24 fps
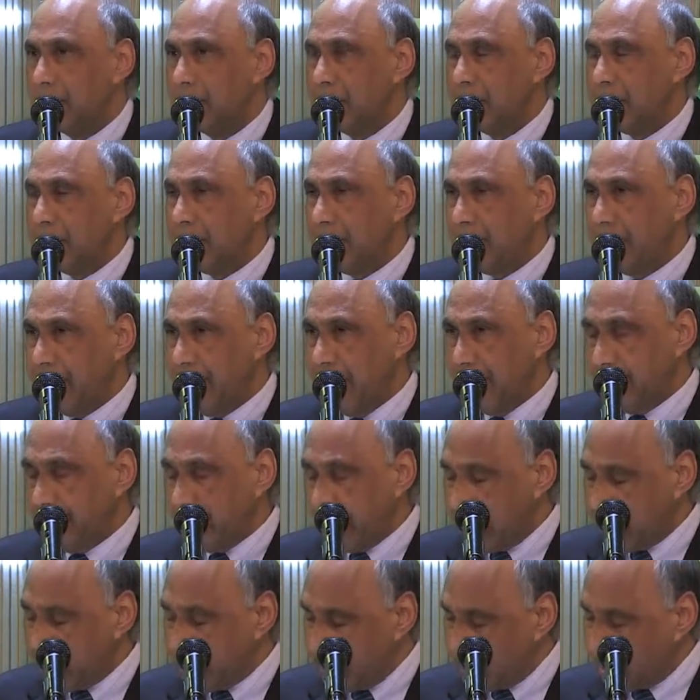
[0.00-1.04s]
The free
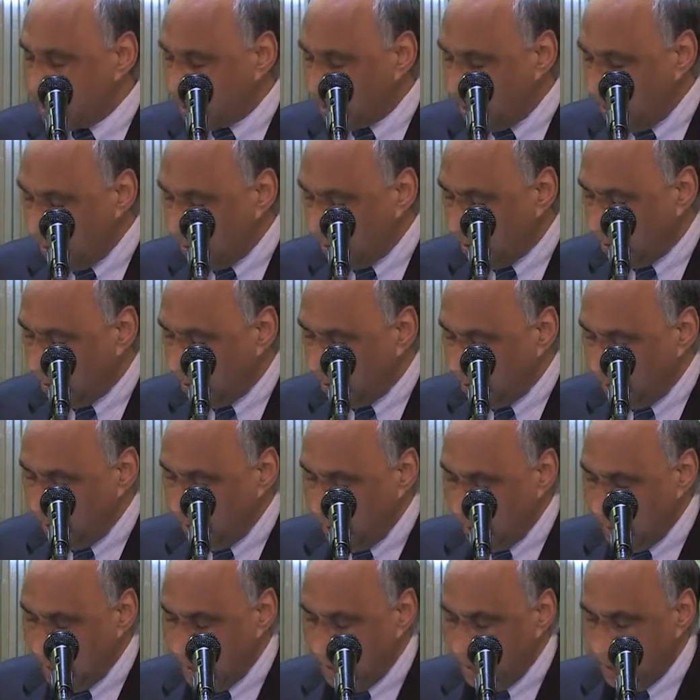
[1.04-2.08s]
press is critical
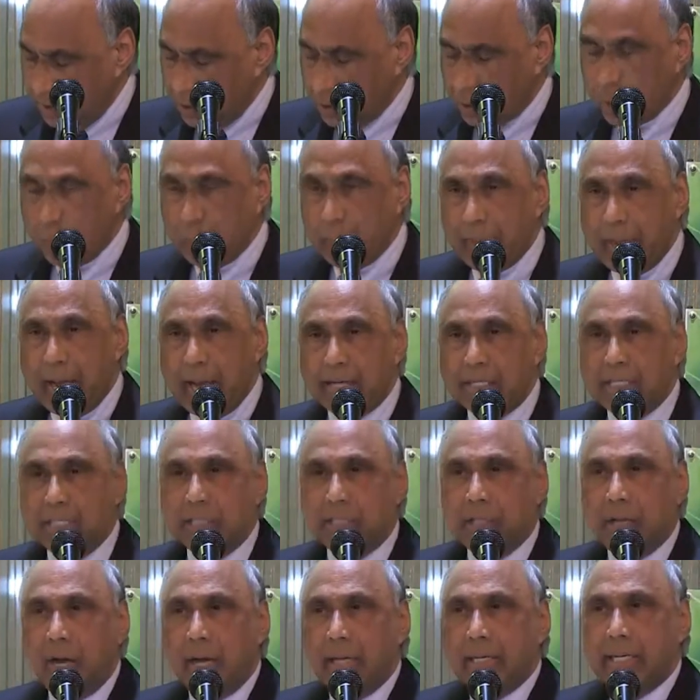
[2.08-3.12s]
to
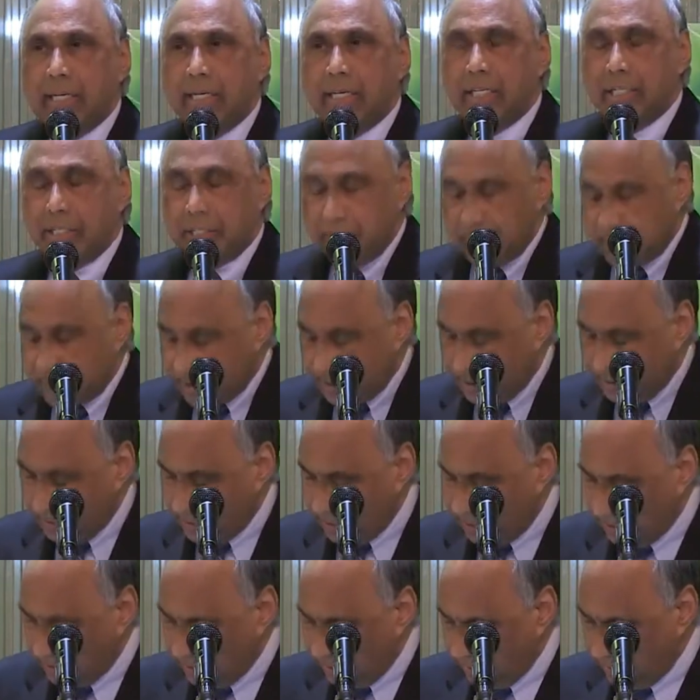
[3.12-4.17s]
Pakistan and its
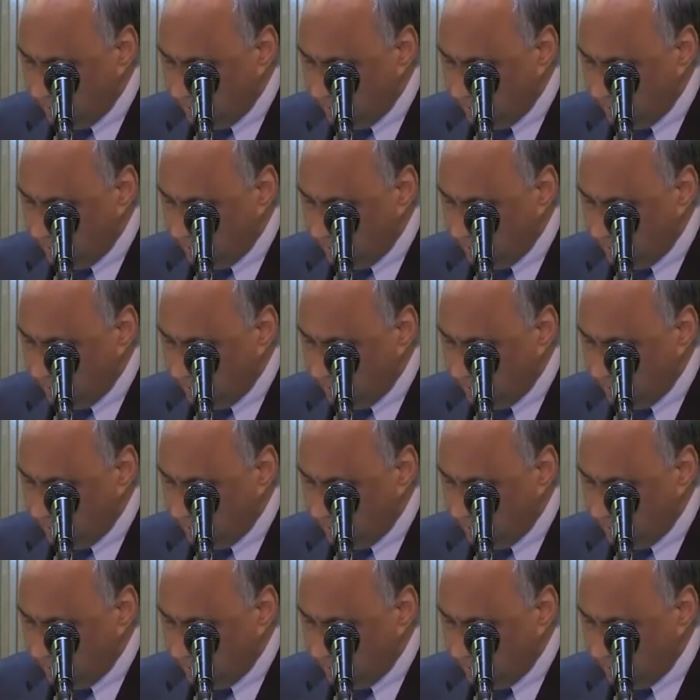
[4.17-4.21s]
citizens.